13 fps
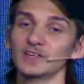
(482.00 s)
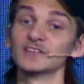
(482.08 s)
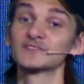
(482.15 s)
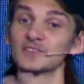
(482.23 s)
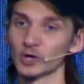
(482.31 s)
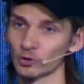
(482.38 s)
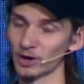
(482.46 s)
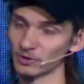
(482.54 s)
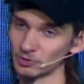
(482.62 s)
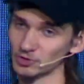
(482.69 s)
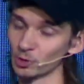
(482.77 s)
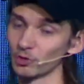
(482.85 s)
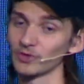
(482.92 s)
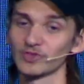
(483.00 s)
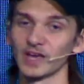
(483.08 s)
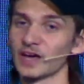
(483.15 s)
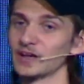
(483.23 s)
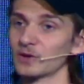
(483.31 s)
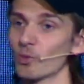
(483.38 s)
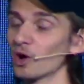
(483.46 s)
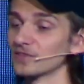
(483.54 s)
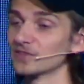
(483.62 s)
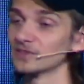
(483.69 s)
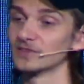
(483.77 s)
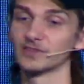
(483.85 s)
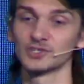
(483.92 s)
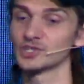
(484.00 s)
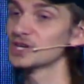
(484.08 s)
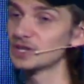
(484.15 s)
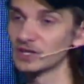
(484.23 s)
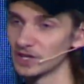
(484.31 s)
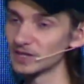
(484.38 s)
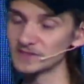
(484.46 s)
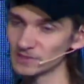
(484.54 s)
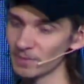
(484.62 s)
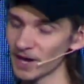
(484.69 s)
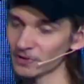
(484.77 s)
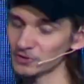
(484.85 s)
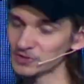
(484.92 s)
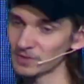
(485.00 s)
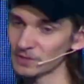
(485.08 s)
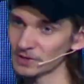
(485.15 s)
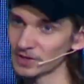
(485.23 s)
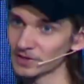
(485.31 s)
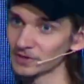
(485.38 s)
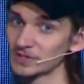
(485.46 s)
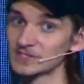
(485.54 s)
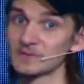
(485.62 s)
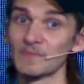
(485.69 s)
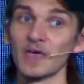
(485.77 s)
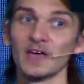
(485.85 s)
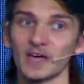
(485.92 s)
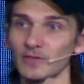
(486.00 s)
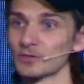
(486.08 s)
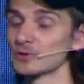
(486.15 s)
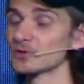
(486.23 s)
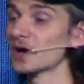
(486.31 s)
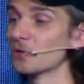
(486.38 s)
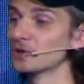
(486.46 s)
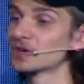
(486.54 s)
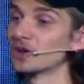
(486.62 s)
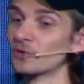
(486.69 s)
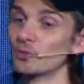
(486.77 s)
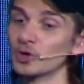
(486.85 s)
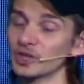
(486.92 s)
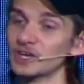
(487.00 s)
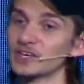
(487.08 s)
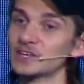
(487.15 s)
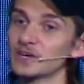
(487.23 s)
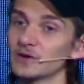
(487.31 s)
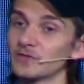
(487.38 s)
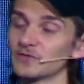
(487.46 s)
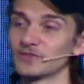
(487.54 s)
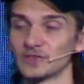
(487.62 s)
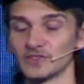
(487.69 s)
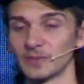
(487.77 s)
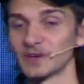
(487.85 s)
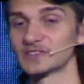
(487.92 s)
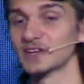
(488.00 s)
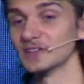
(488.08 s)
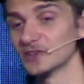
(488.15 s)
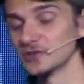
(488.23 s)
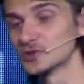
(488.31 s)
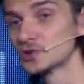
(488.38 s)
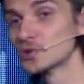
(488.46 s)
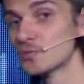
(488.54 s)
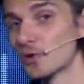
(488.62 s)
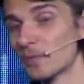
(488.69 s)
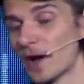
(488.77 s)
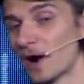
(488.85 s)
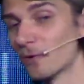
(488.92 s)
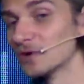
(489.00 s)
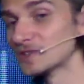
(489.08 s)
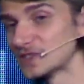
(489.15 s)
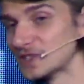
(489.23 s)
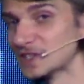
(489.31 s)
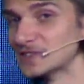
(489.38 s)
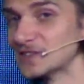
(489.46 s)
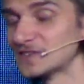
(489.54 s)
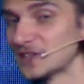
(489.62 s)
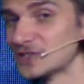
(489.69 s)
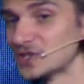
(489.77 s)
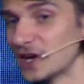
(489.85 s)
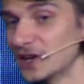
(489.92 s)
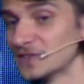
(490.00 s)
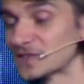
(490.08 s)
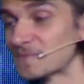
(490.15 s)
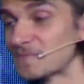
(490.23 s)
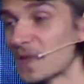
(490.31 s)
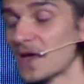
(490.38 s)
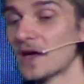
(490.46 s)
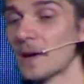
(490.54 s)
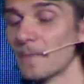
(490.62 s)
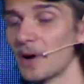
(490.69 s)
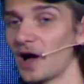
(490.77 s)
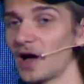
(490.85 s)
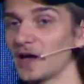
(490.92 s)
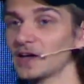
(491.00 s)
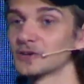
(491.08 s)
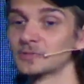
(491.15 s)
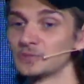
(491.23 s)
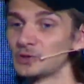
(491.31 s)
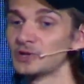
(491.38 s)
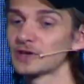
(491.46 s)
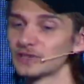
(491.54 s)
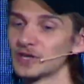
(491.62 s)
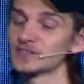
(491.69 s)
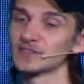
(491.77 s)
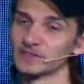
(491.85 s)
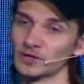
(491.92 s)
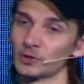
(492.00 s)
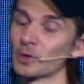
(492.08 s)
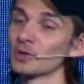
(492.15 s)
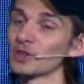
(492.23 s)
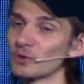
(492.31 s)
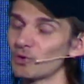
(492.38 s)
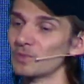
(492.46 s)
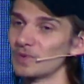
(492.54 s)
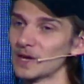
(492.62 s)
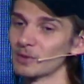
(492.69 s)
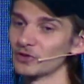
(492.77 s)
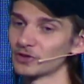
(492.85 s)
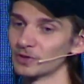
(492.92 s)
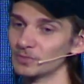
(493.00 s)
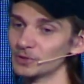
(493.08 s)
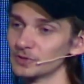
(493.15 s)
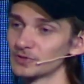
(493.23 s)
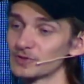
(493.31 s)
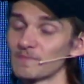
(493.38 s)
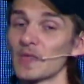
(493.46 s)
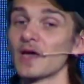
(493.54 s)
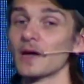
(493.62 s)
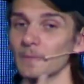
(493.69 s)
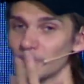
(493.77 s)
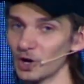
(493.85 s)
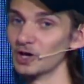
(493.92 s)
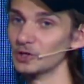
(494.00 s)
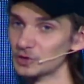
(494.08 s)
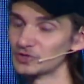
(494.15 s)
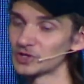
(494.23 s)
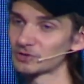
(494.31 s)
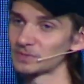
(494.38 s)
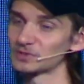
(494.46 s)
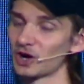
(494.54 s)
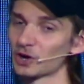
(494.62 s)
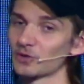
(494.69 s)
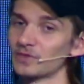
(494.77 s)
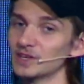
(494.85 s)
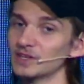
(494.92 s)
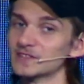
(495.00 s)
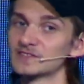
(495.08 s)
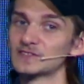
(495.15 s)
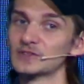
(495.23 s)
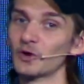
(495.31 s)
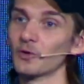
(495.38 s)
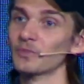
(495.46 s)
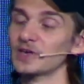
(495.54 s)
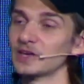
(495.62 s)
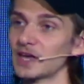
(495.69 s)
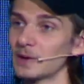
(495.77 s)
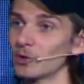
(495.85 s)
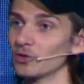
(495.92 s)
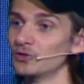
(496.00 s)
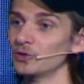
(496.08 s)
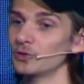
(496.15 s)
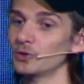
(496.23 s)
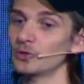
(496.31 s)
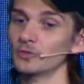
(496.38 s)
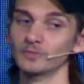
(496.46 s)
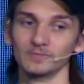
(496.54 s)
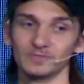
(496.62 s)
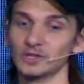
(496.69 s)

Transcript: is the correct result, and it wasn't cheated in some manner or something like this. And through that, we can really give, to some extent, superpowers to existing chains by computing things that they normally wouldn't be able to compute, but using cryptography, still being able to